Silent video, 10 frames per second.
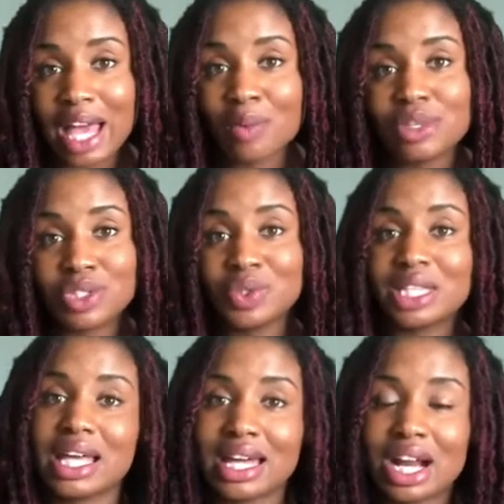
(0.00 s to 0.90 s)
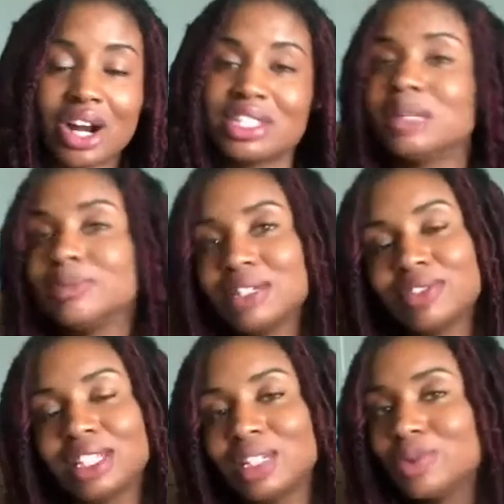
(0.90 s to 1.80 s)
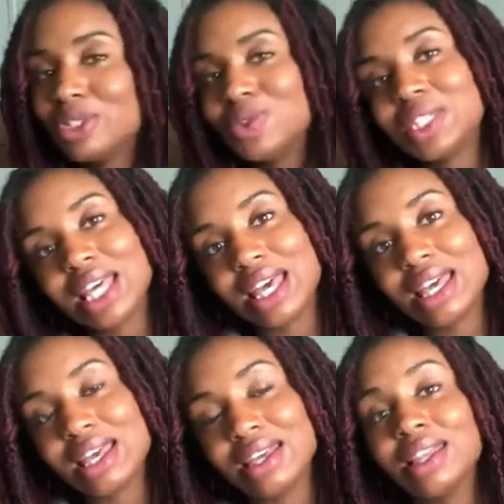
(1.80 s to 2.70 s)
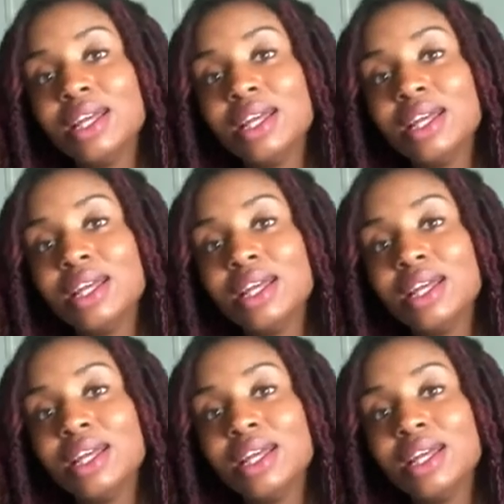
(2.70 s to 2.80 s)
What you said, I heard something differently than what you said.